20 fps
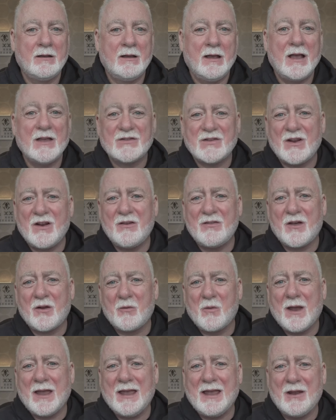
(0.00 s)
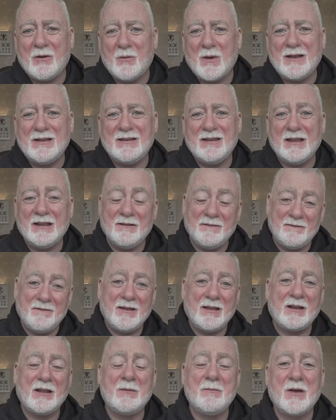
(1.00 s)
It's another wet and windy and
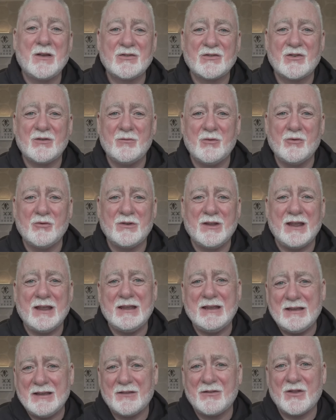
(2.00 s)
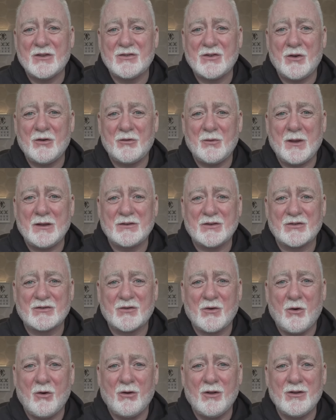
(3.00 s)
fairly miserable day here in the southwest of
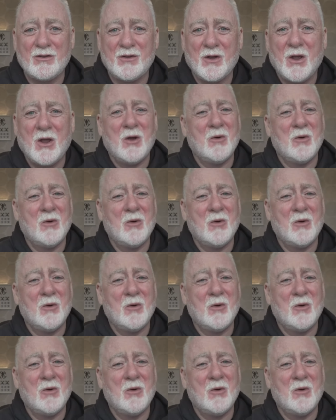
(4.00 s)
Scotland.